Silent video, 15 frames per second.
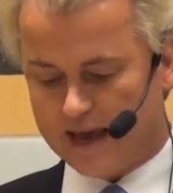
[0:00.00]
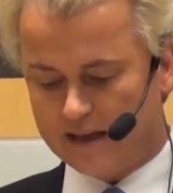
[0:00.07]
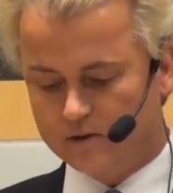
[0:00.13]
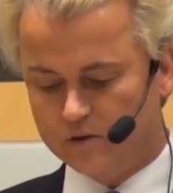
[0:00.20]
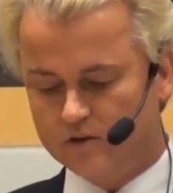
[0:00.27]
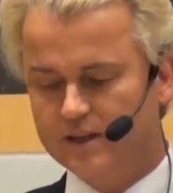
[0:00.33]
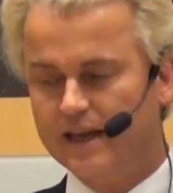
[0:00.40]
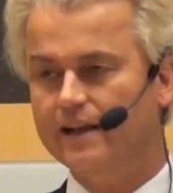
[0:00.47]
and
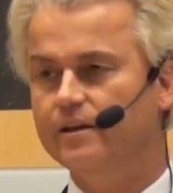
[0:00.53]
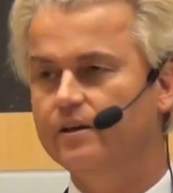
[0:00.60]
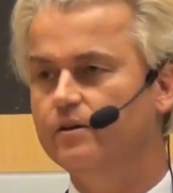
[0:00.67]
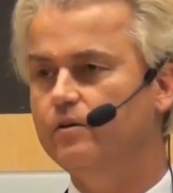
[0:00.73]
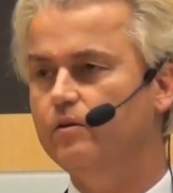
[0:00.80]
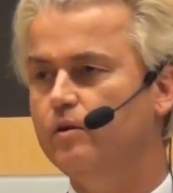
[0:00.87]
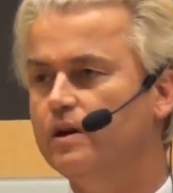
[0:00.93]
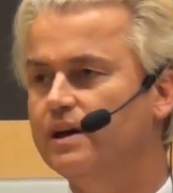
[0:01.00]
to tell
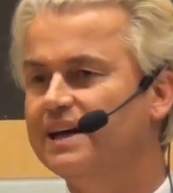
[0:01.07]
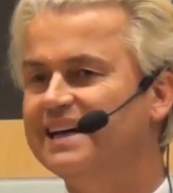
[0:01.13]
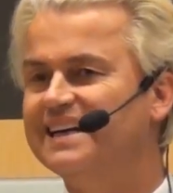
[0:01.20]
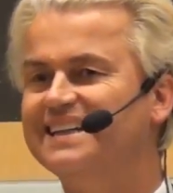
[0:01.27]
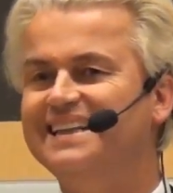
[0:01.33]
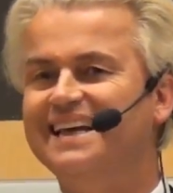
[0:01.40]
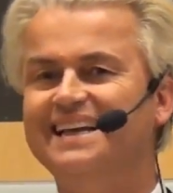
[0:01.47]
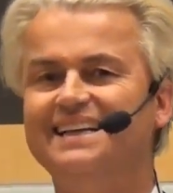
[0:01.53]
you
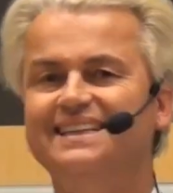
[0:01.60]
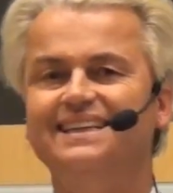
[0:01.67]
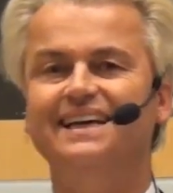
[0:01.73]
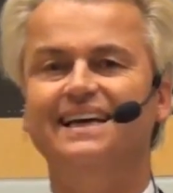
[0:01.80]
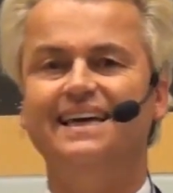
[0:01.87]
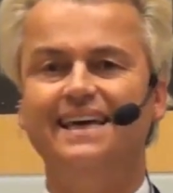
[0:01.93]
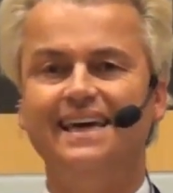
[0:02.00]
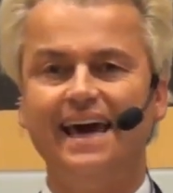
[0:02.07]
that
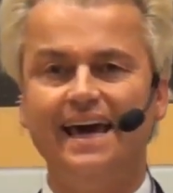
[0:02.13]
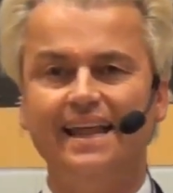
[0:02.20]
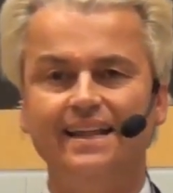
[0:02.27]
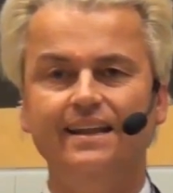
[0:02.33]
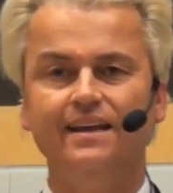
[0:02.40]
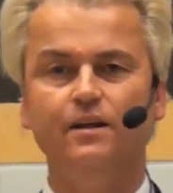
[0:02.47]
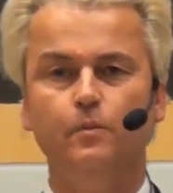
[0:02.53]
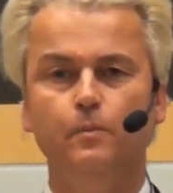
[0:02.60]
it
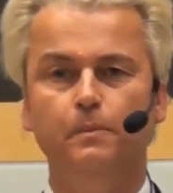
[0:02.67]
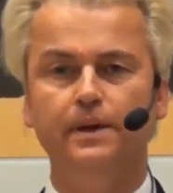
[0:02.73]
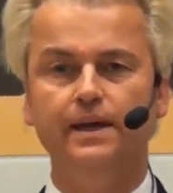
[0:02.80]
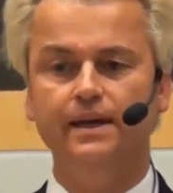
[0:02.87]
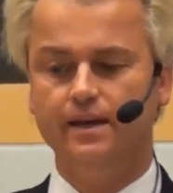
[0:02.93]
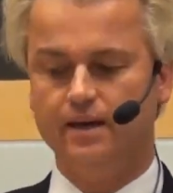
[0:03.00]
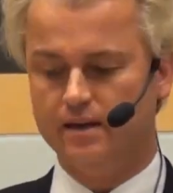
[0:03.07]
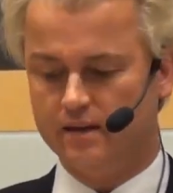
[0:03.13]
can
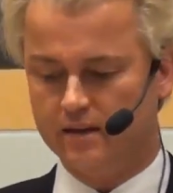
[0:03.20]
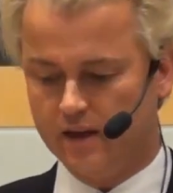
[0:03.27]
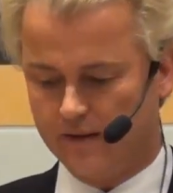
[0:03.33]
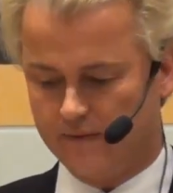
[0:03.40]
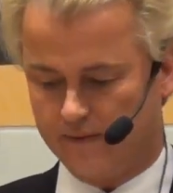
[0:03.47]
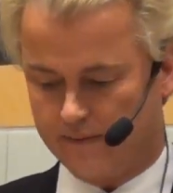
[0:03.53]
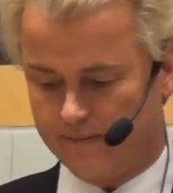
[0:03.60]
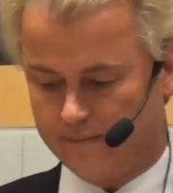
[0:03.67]
be
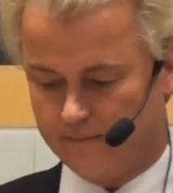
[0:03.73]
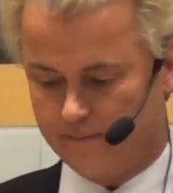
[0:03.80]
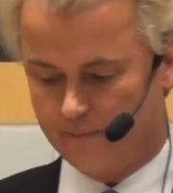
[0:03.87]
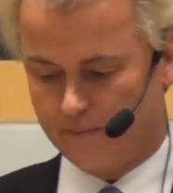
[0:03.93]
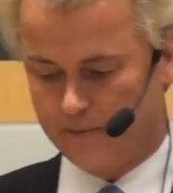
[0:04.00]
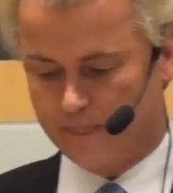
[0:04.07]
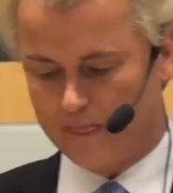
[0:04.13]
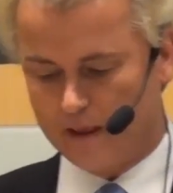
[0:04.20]
done.
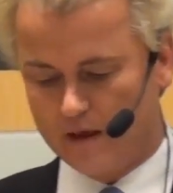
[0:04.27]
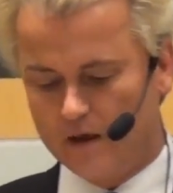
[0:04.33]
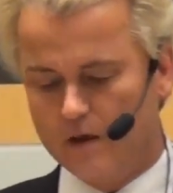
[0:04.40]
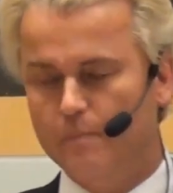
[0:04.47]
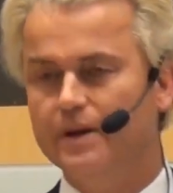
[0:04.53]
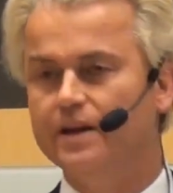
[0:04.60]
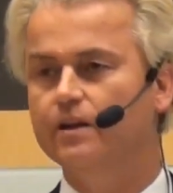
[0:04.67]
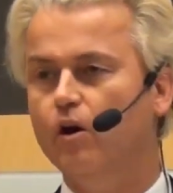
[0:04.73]

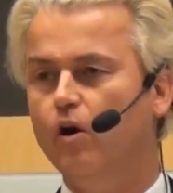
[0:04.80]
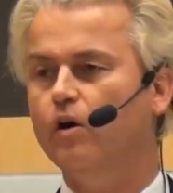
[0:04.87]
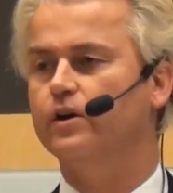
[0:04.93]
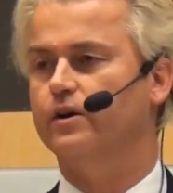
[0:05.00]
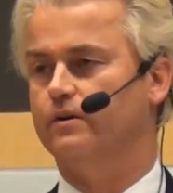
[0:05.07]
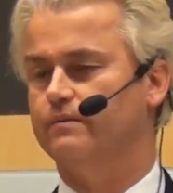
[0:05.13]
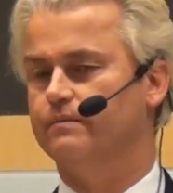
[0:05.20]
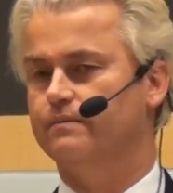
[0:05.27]
But in
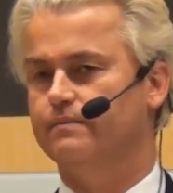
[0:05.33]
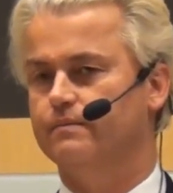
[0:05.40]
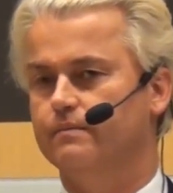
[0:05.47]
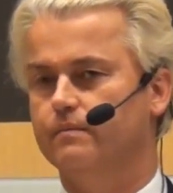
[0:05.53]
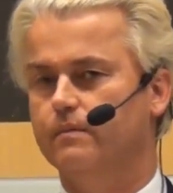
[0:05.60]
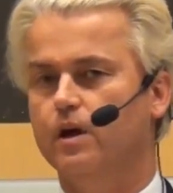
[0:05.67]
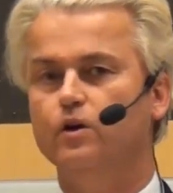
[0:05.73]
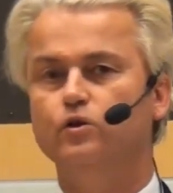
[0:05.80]
order
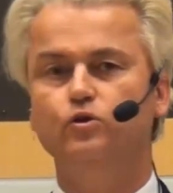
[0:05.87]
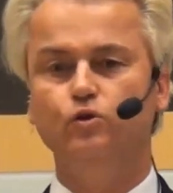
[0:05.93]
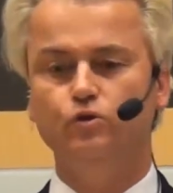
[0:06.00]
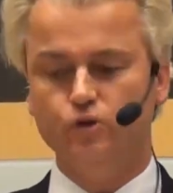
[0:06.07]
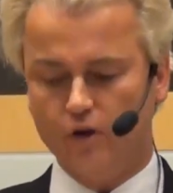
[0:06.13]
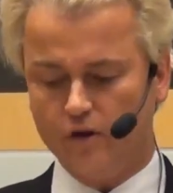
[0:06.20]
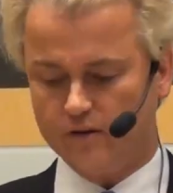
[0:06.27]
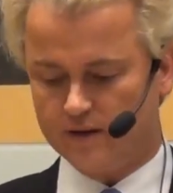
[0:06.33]
to
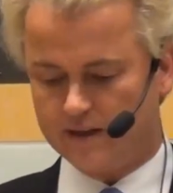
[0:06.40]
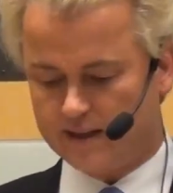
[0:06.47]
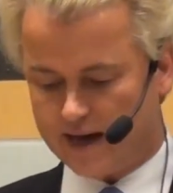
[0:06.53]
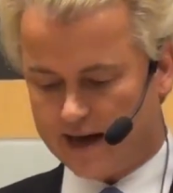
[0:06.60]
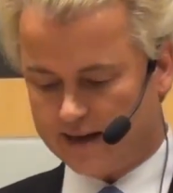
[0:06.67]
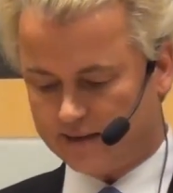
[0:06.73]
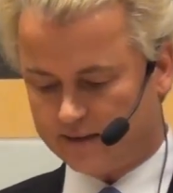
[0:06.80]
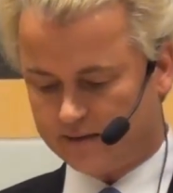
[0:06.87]
turn the
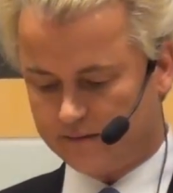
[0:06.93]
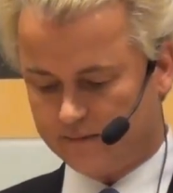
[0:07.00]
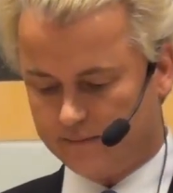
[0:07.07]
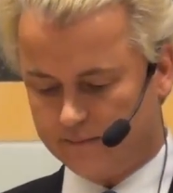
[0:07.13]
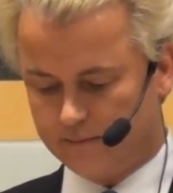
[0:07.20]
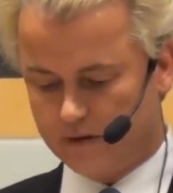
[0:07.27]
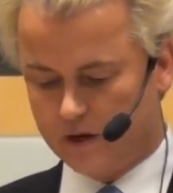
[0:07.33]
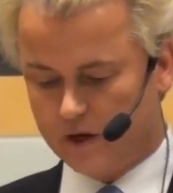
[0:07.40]
tide,
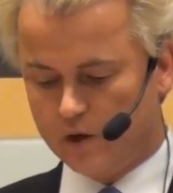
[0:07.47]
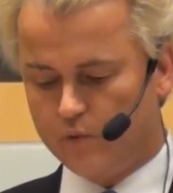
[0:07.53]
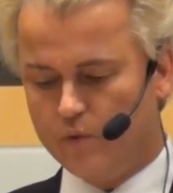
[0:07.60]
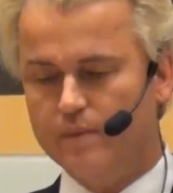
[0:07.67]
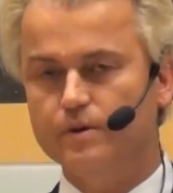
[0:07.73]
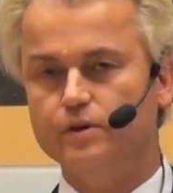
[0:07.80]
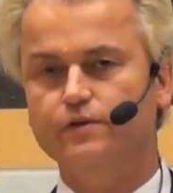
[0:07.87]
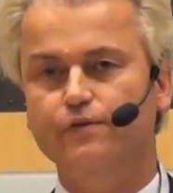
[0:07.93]

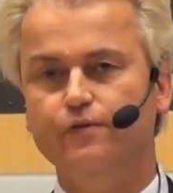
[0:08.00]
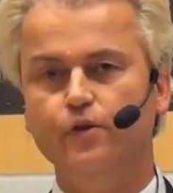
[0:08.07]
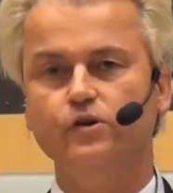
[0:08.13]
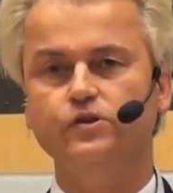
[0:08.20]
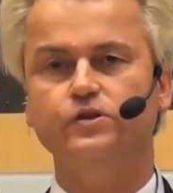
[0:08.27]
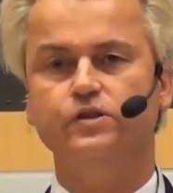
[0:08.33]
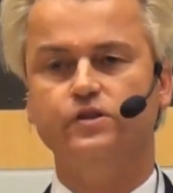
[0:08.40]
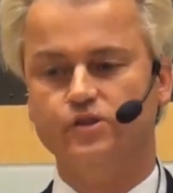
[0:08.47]
we must
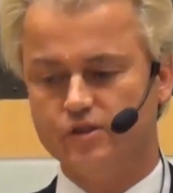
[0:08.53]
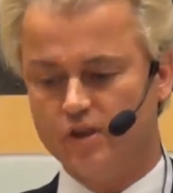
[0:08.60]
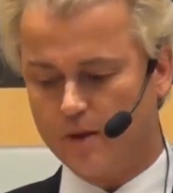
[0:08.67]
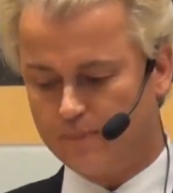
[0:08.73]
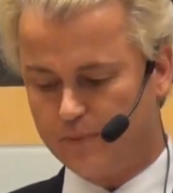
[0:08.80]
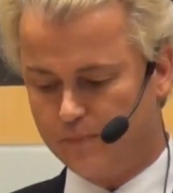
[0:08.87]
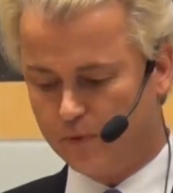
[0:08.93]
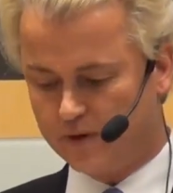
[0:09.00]
first
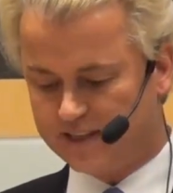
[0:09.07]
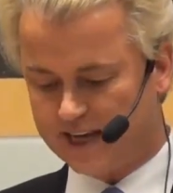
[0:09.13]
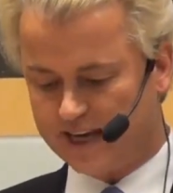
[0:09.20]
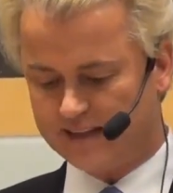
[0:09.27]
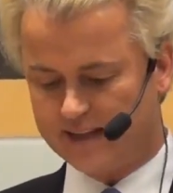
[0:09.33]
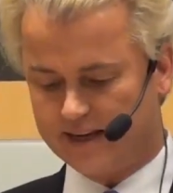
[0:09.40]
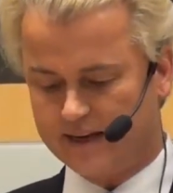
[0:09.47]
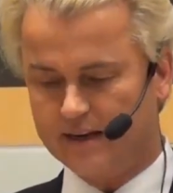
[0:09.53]
stop
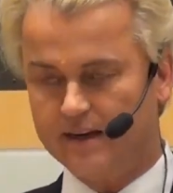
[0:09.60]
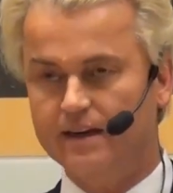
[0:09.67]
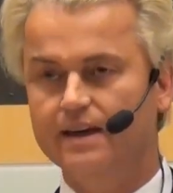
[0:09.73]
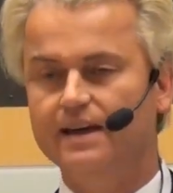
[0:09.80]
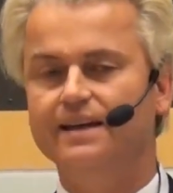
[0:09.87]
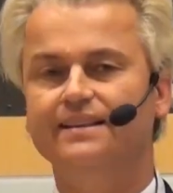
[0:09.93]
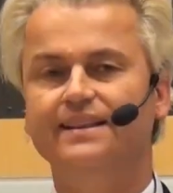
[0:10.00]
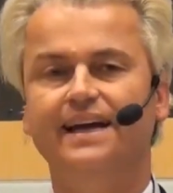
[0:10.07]
pretending
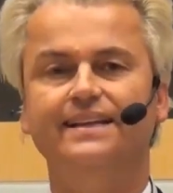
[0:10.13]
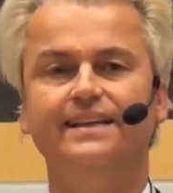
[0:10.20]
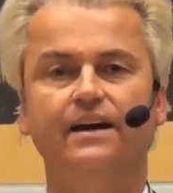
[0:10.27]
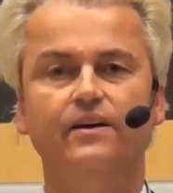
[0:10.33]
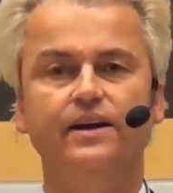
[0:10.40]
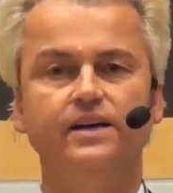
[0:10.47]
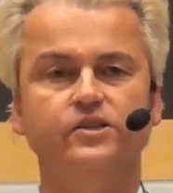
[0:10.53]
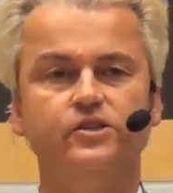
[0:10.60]
that
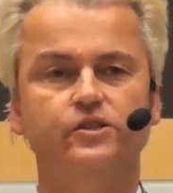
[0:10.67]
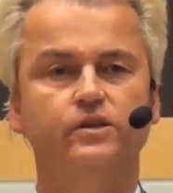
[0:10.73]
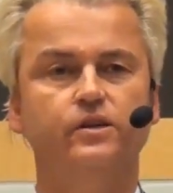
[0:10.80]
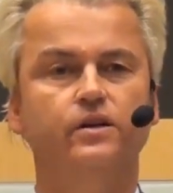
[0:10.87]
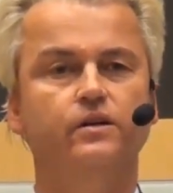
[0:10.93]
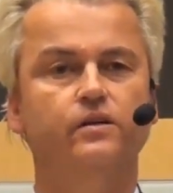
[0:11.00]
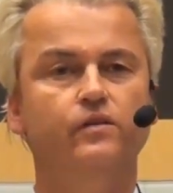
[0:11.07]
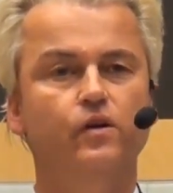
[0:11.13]
there is
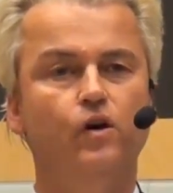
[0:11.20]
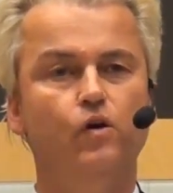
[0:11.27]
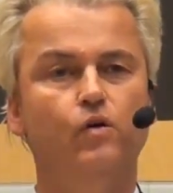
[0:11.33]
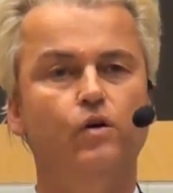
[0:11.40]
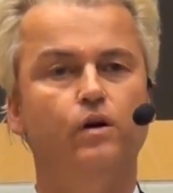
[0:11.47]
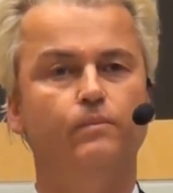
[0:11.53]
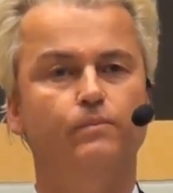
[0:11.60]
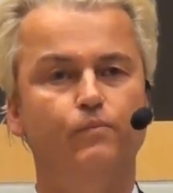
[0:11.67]

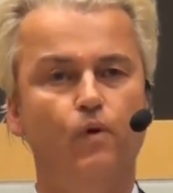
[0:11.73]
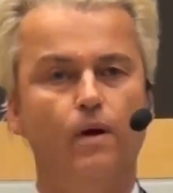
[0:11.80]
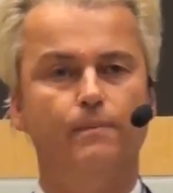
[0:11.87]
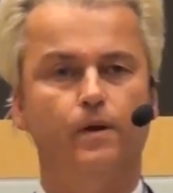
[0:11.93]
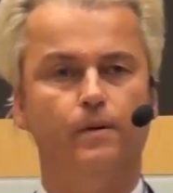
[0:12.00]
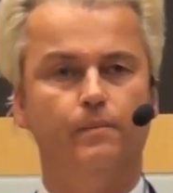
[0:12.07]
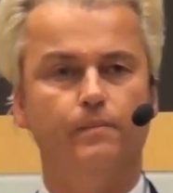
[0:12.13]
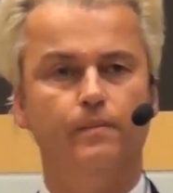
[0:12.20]
no
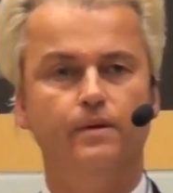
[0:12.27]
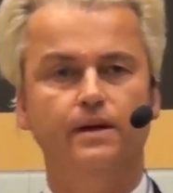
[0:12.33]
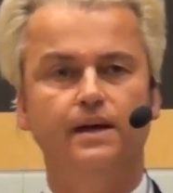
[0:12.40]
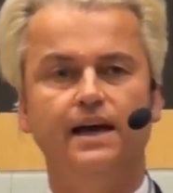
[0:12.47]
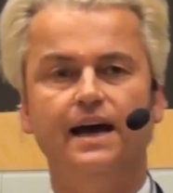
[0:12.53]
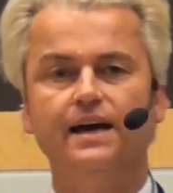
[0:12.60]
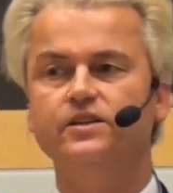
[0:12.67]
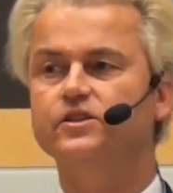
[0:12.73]
problem,
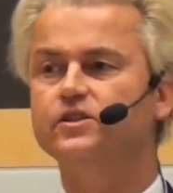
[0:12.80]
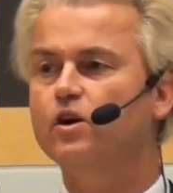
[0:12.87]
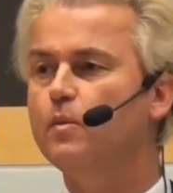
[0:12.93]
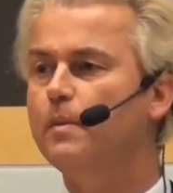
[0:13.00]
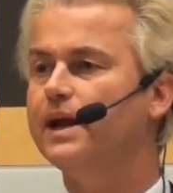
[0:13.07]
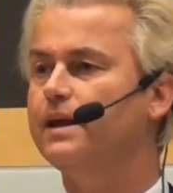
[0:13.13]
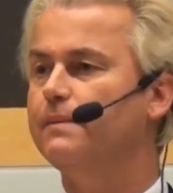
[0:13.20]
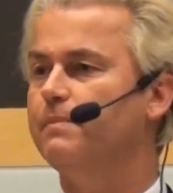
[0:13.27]
as
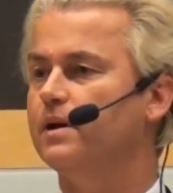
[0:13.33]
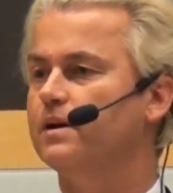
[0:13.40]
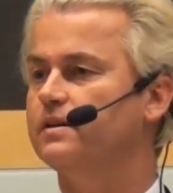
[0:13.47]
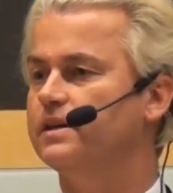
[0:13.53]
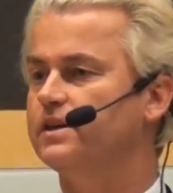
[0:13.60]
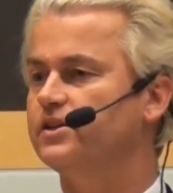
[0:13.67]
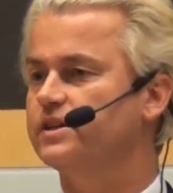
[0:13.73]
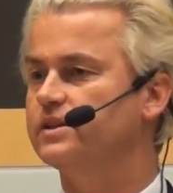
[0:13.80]
so many
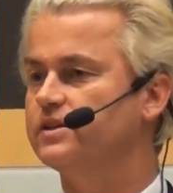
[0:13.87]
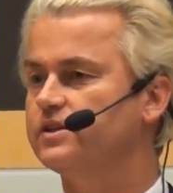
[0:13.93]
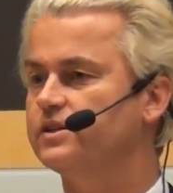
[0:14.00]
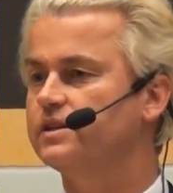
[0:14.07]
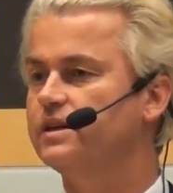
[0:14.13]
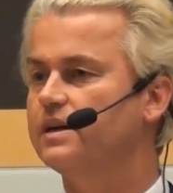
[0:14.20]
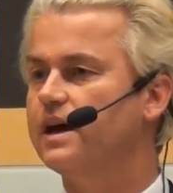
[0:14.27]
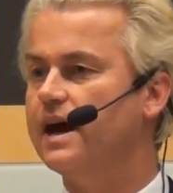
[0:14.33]

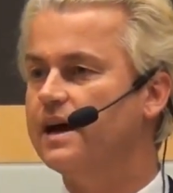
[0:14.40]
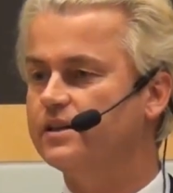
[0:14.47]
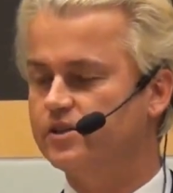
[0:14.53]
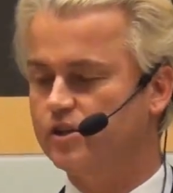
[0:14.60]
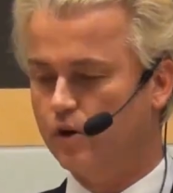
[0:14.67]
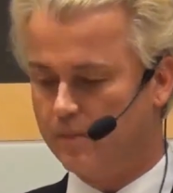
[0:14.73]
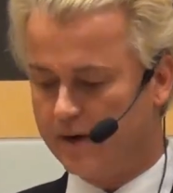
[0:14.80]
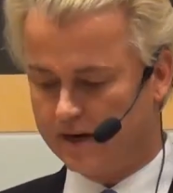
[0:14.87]
politicians and
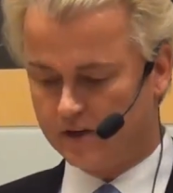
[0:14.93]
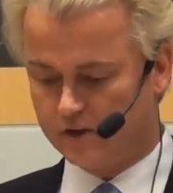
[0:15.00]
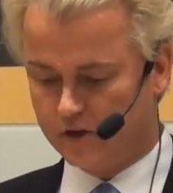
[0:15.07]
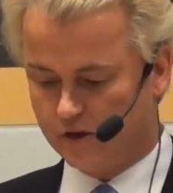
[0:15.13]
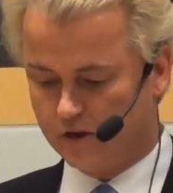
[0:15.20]
so many